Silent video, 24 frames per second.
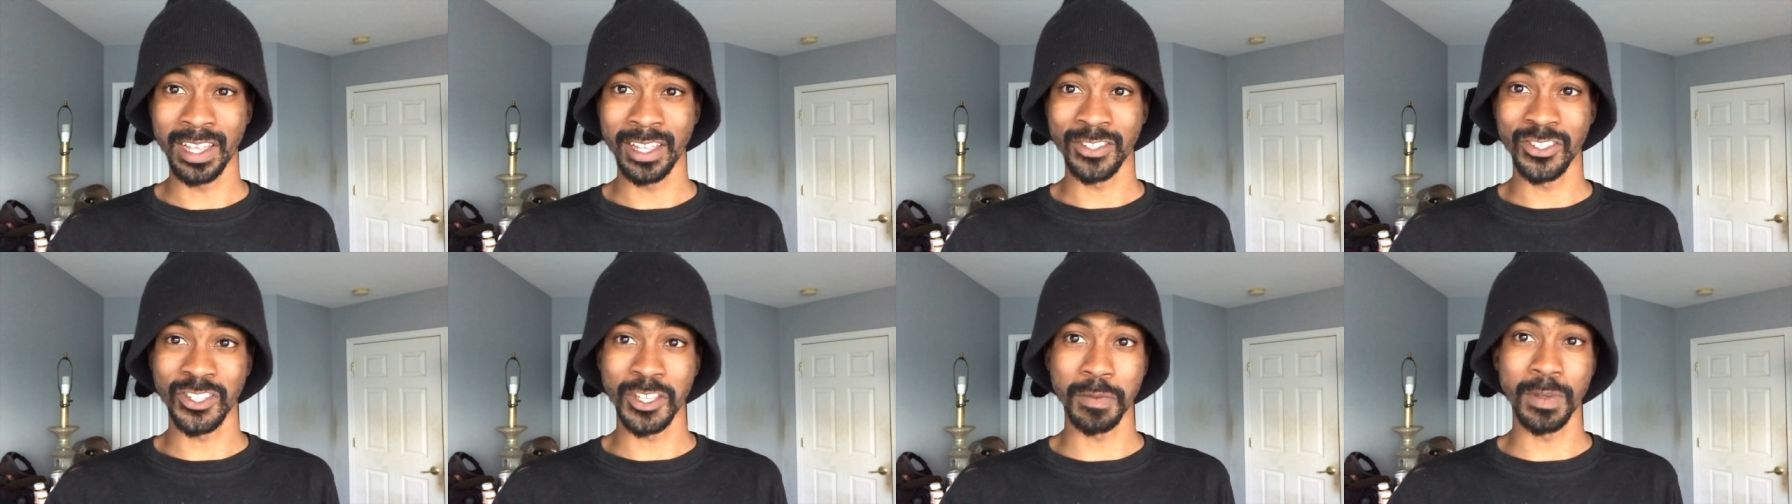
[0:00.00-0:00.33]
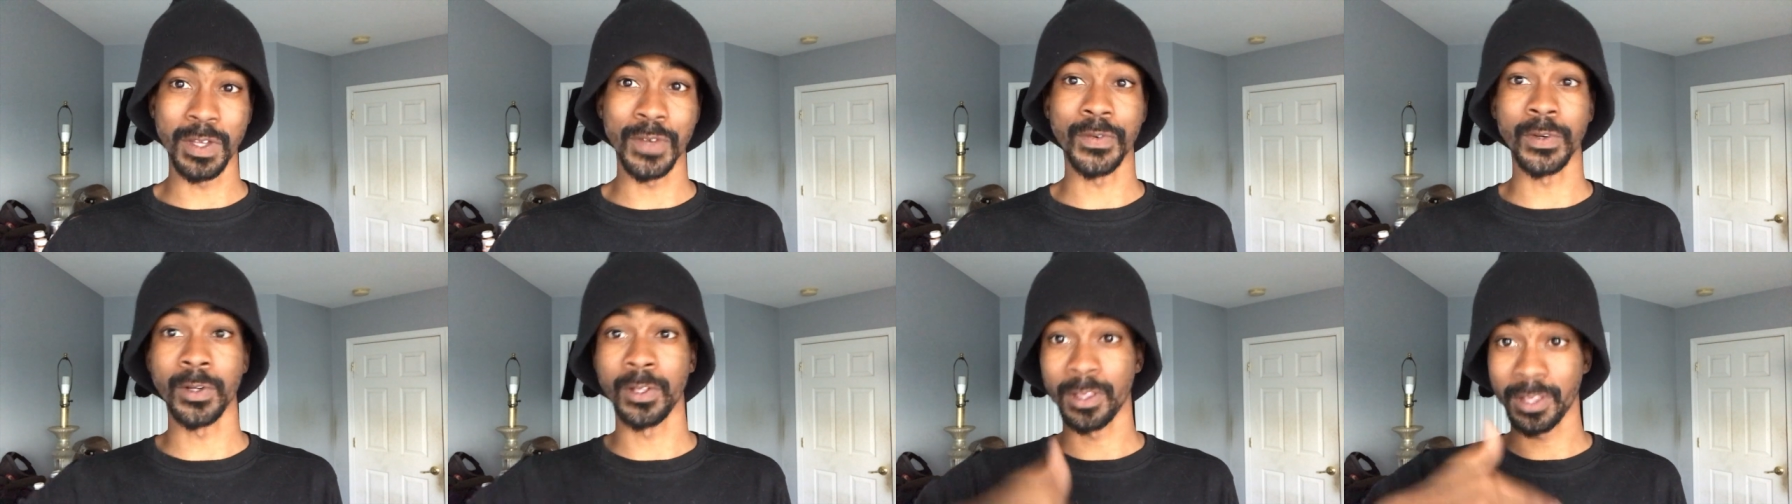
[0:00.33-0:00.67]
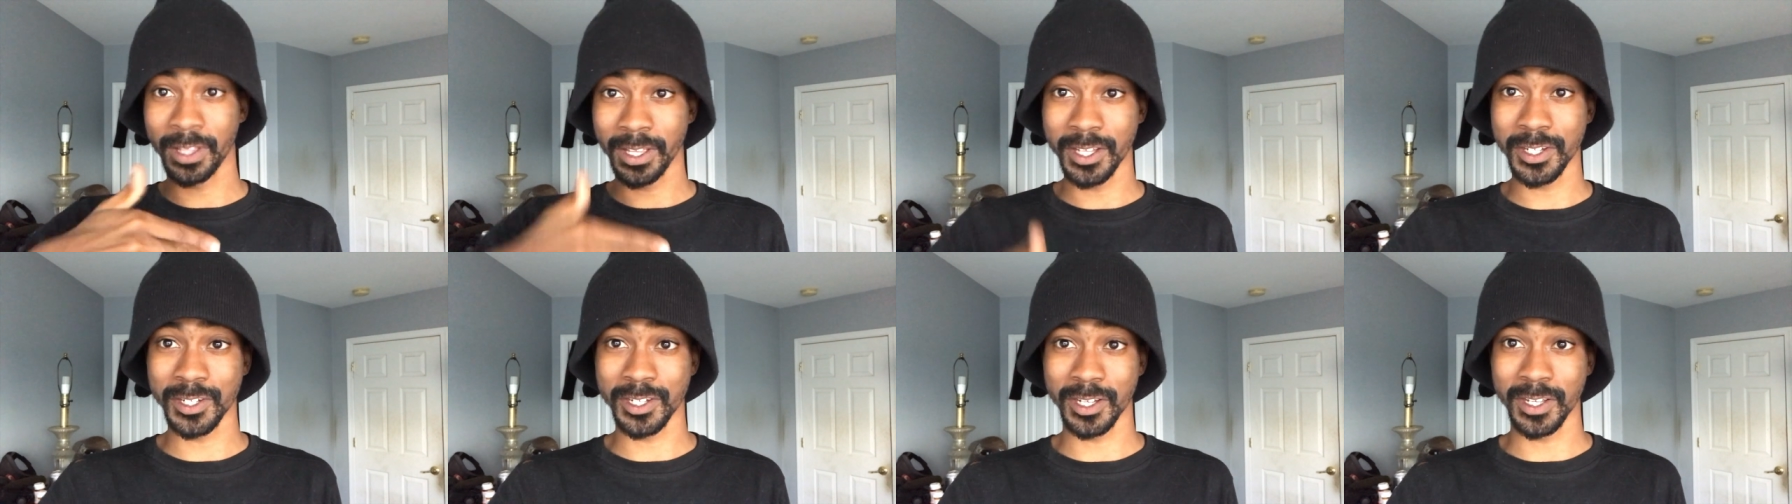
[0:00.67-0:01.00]
to be
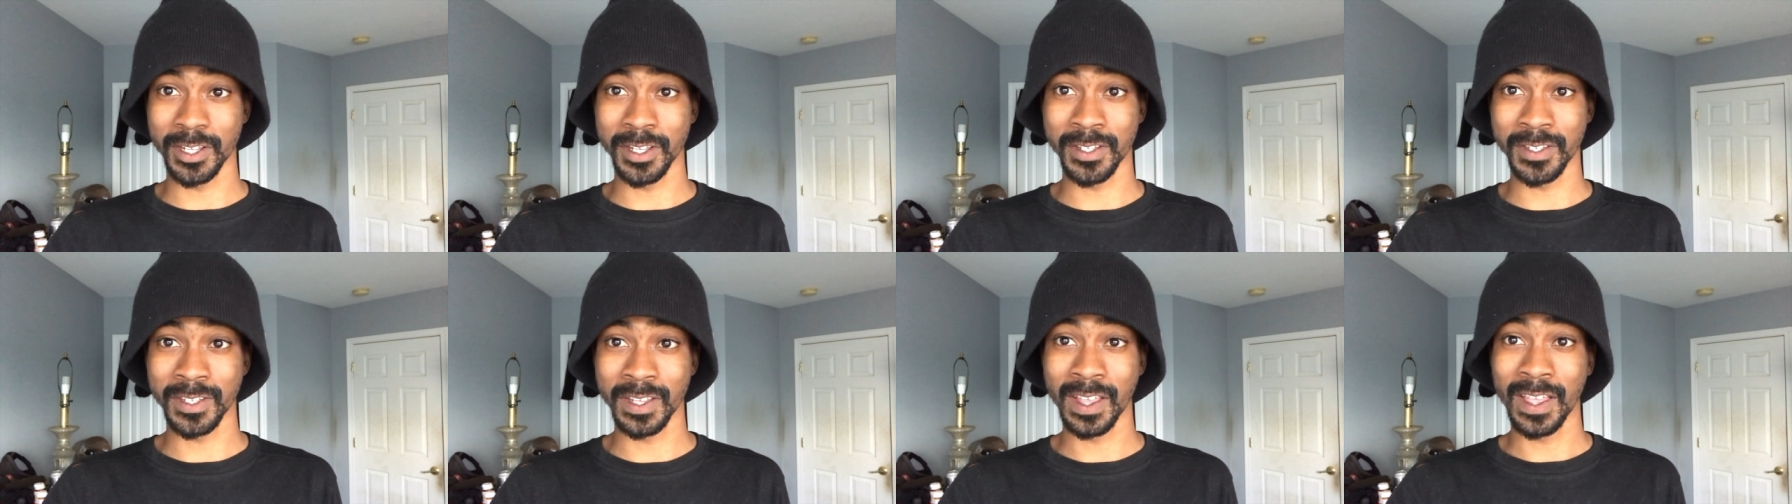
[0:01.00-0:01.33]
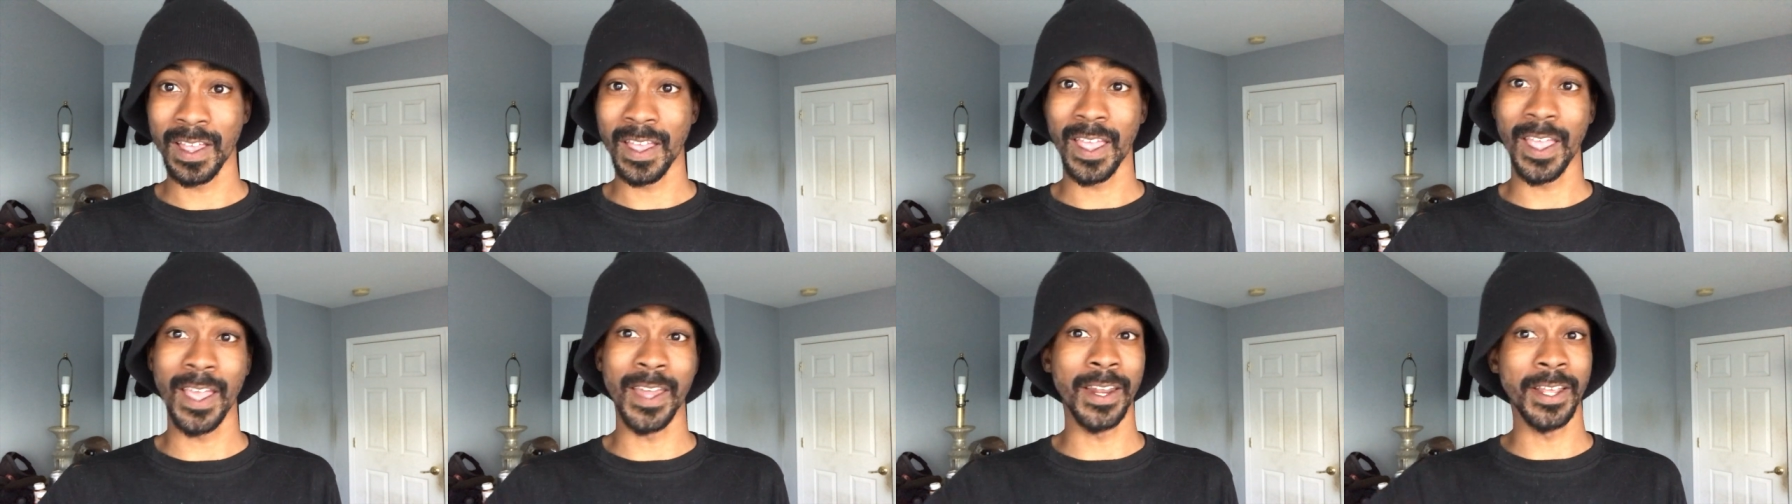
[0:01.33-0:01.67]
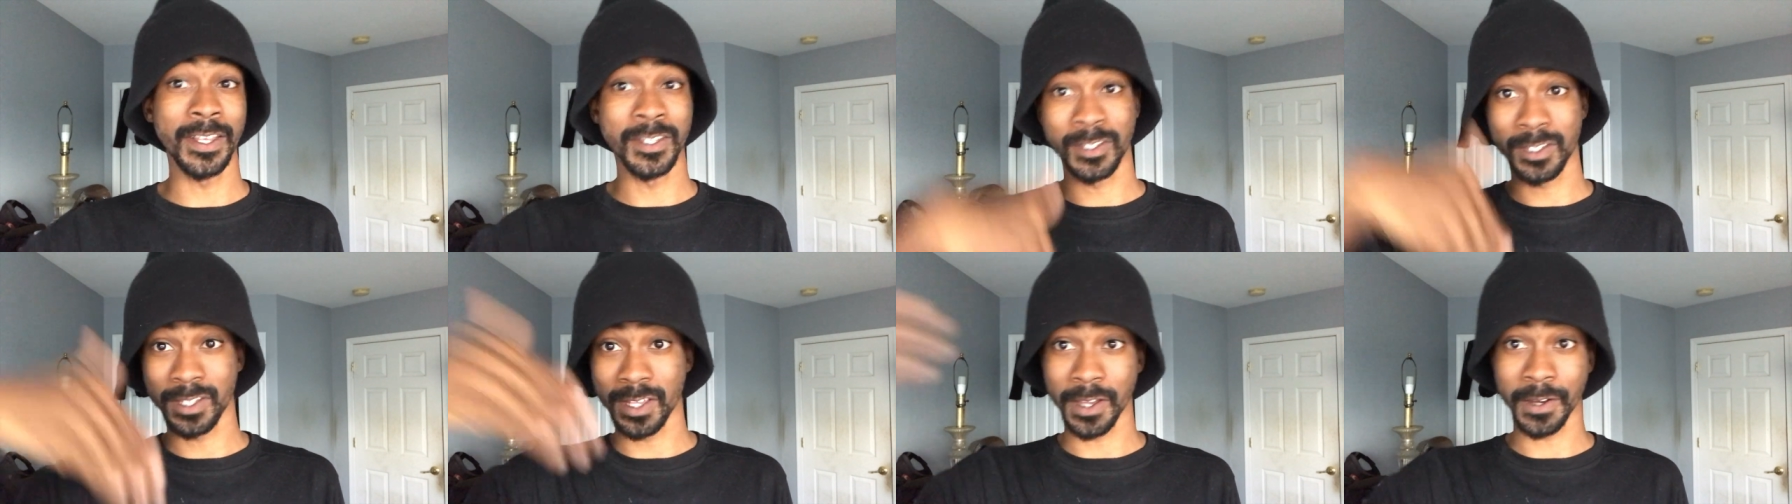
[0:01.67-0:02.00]
religious and a
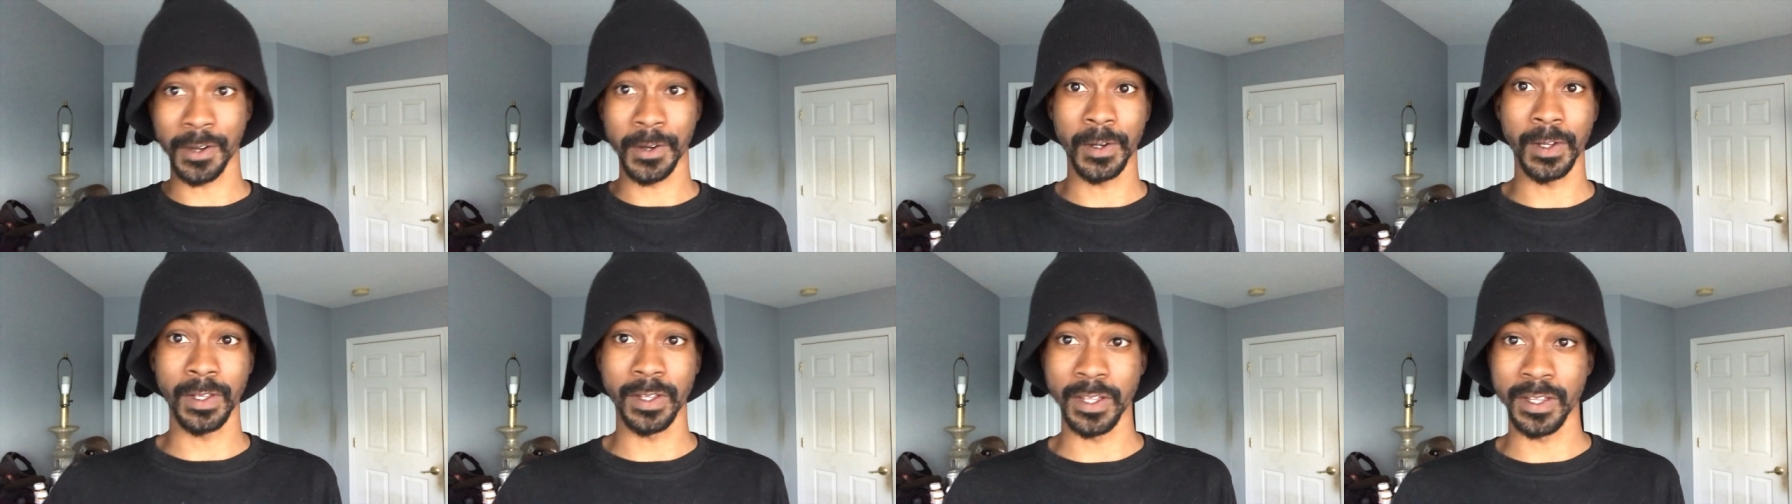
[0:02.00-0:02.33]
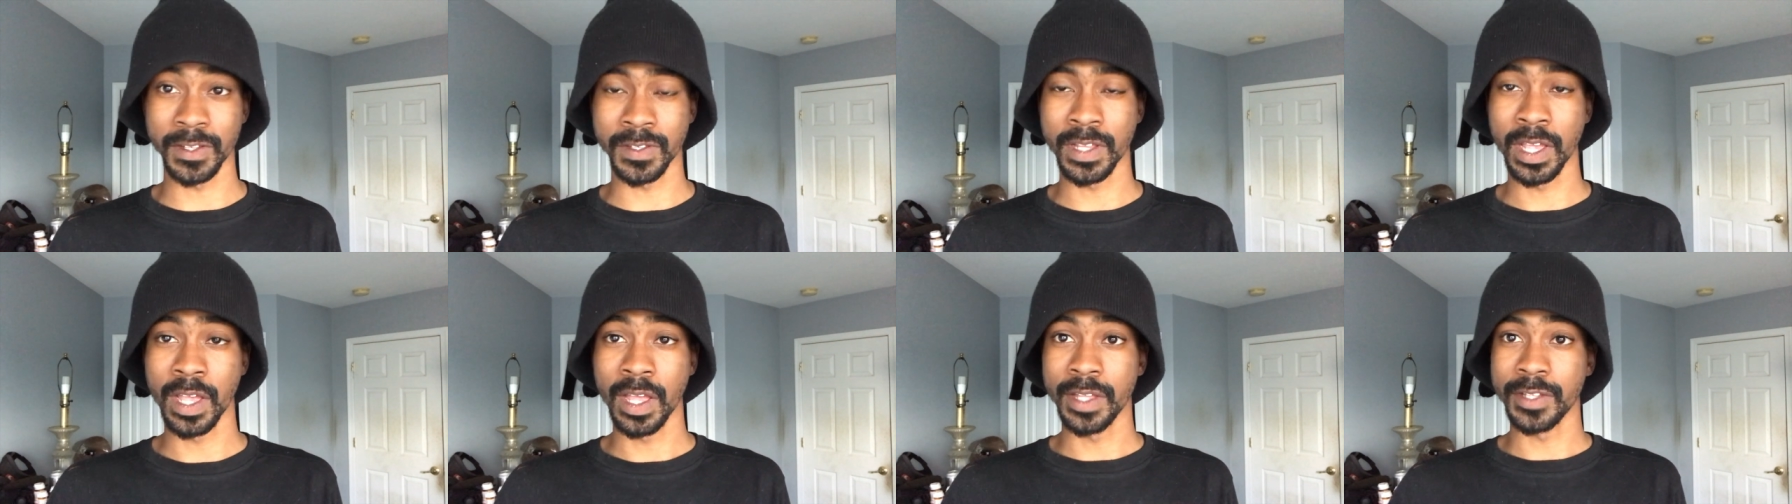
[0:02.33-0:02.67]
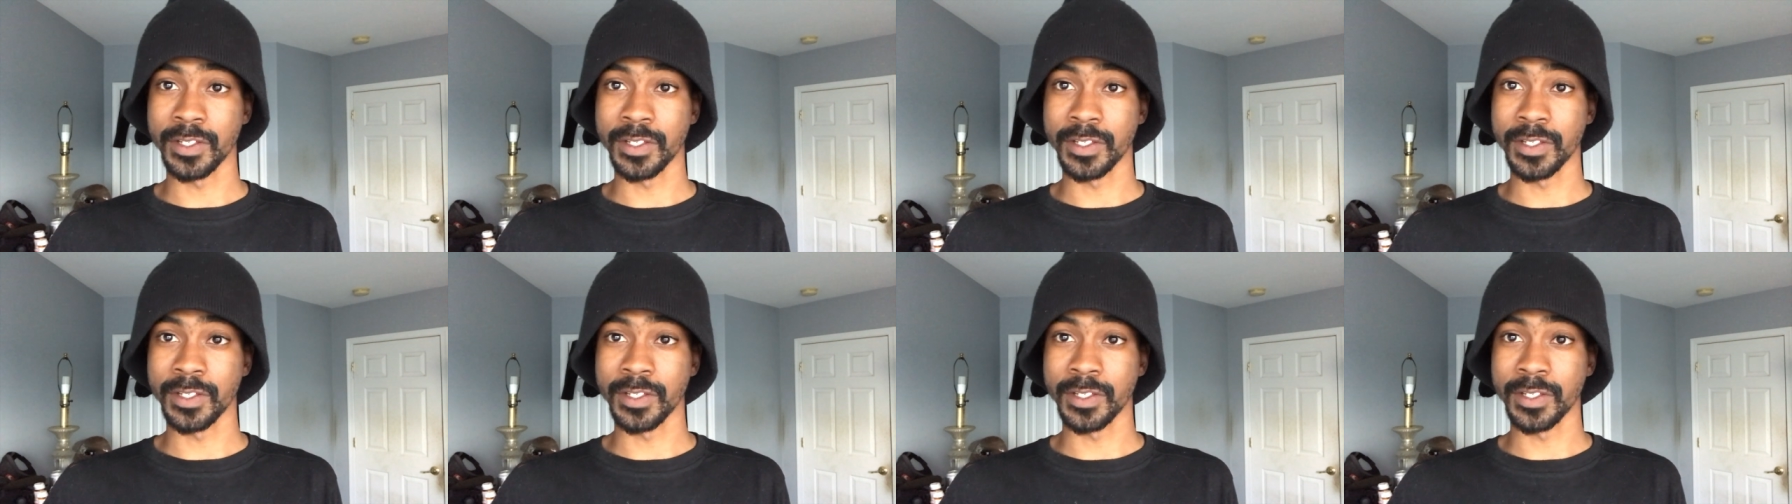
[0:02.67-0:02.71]
secularist.